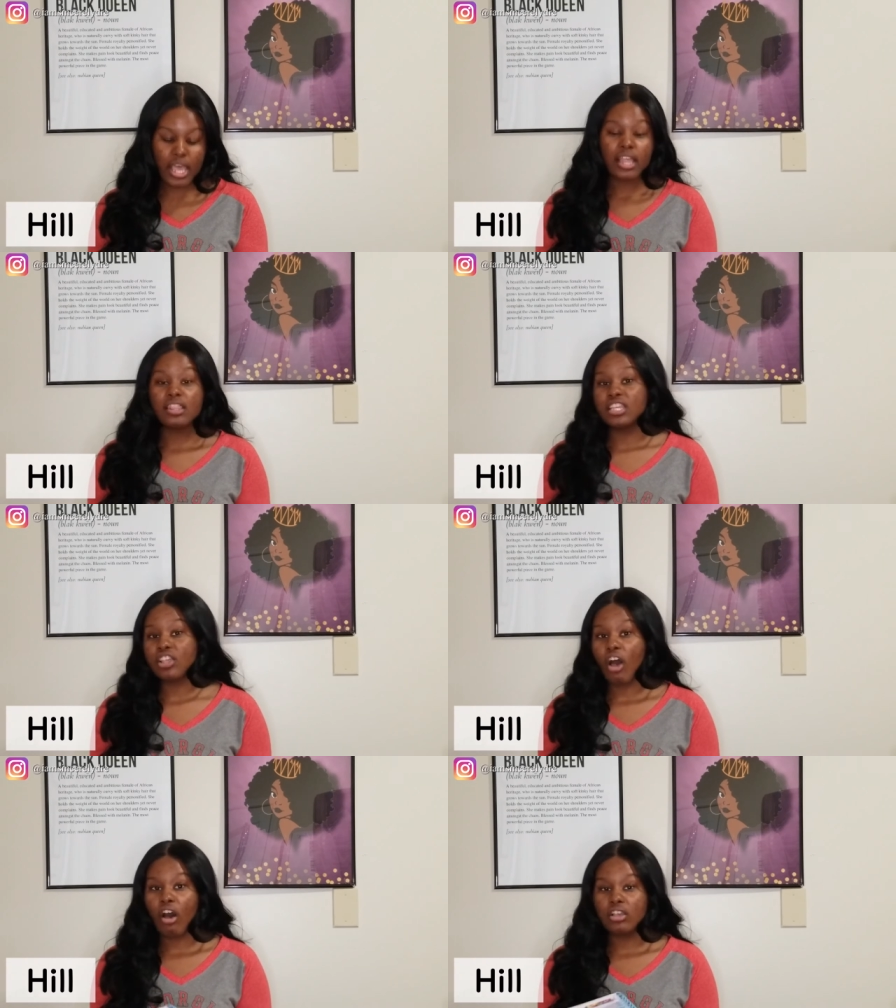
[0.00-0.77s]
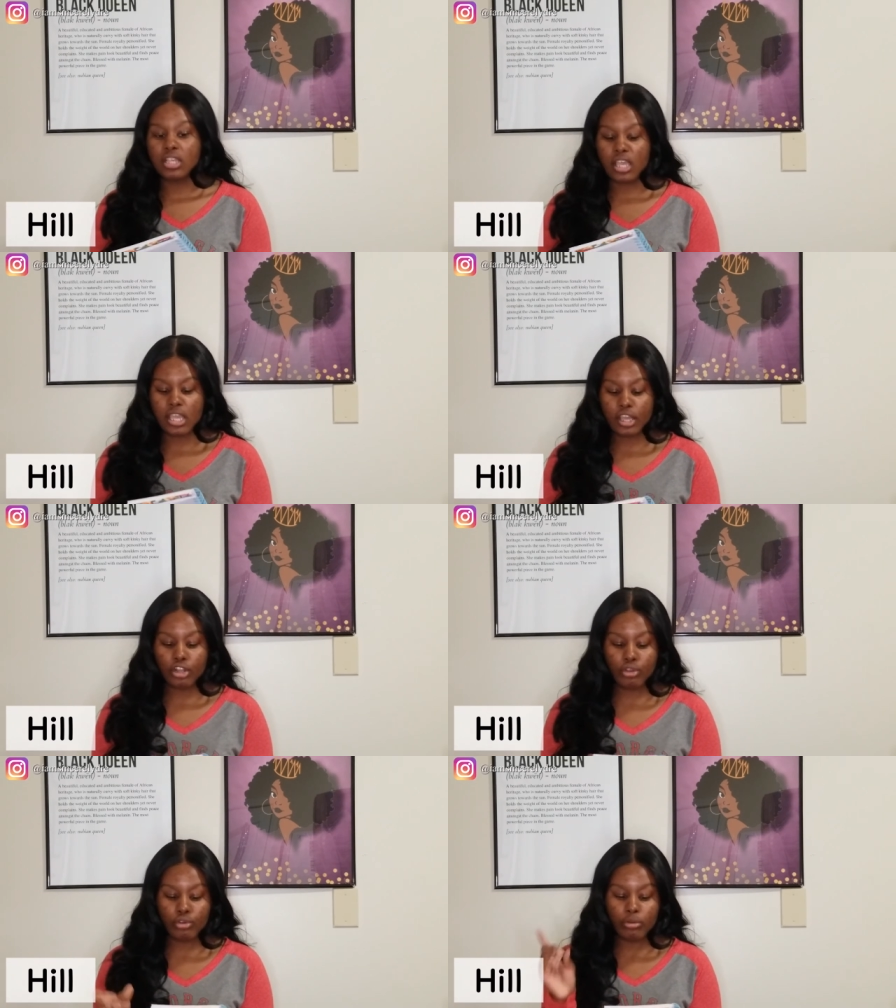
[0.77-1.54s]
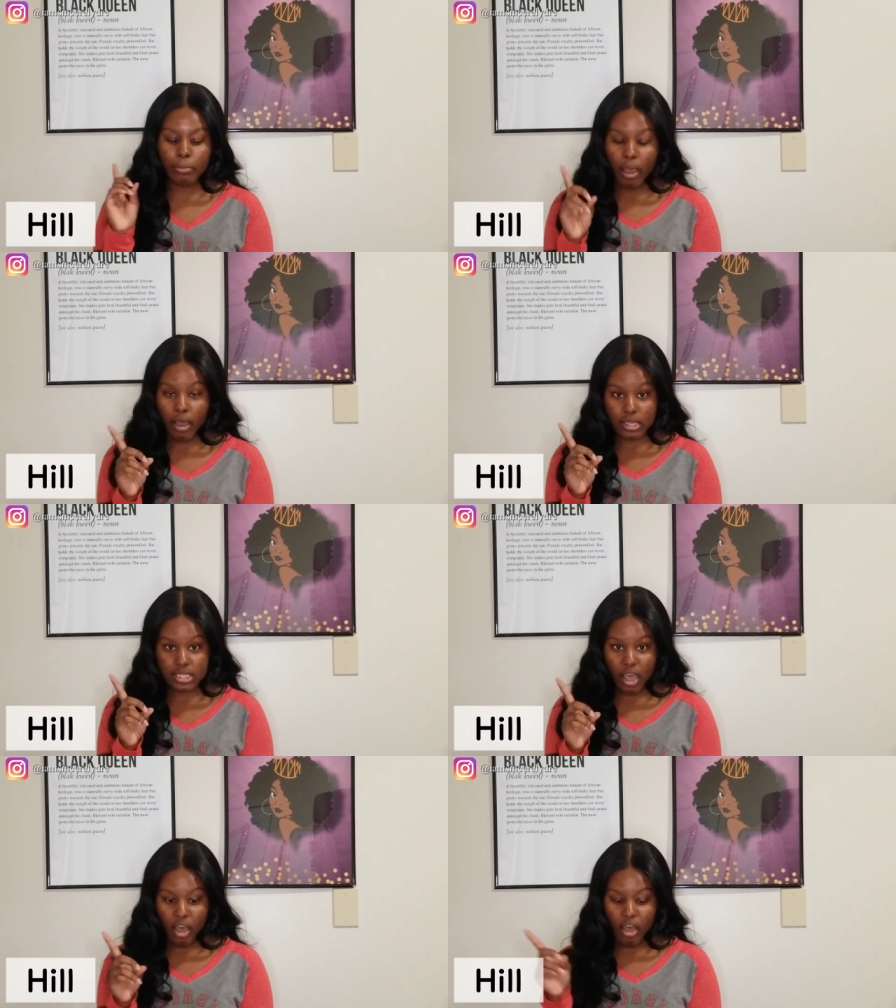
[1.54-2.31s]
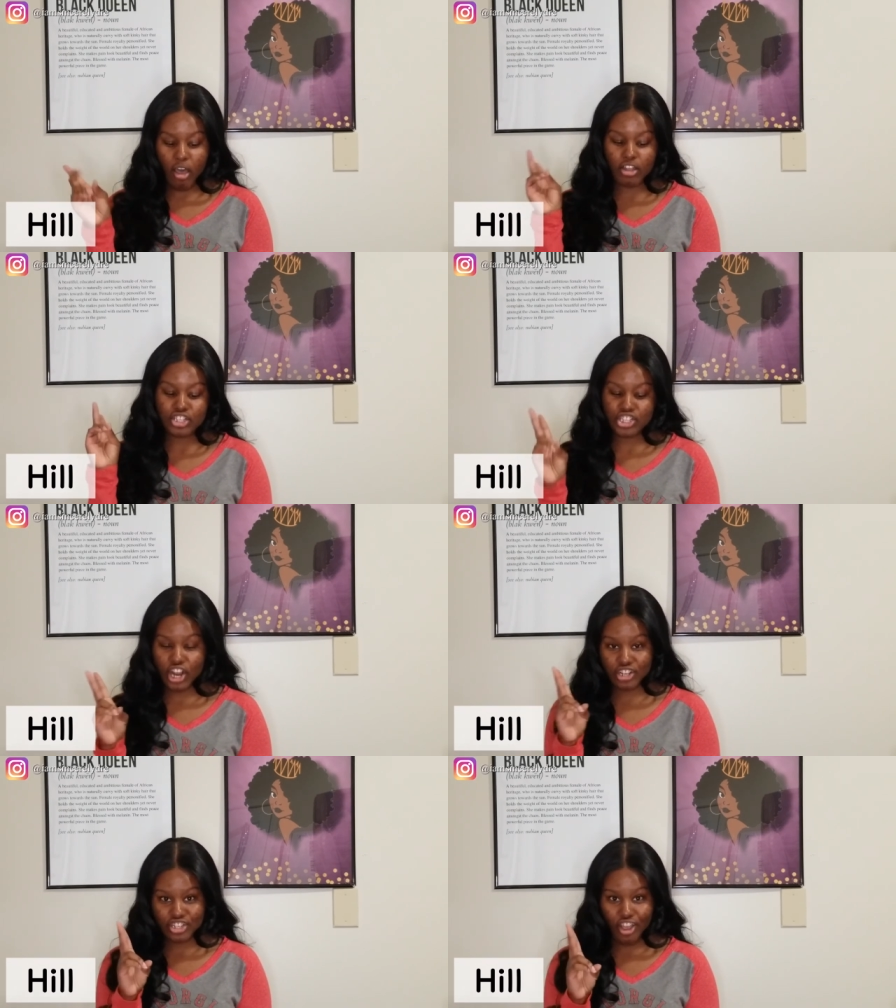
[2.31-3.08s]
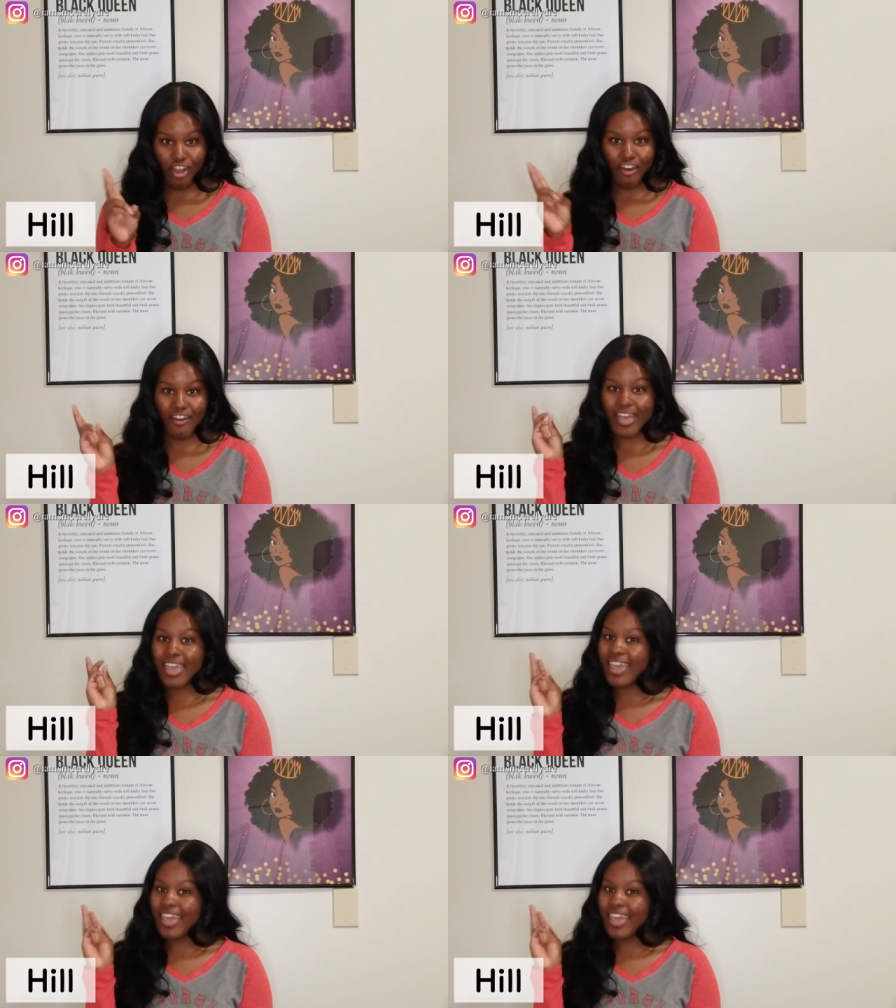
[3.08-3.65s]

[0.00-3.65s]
These halls include Boggs Hall, Church Hall,